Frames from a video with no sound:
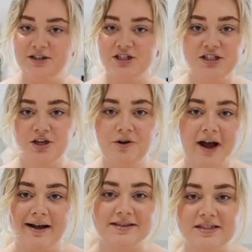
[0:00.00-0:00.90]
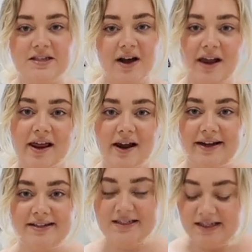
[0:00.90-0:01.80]
I just don't know how to style it.
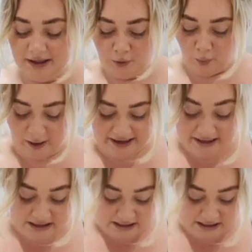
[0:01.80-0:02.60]
Like, does it look weird?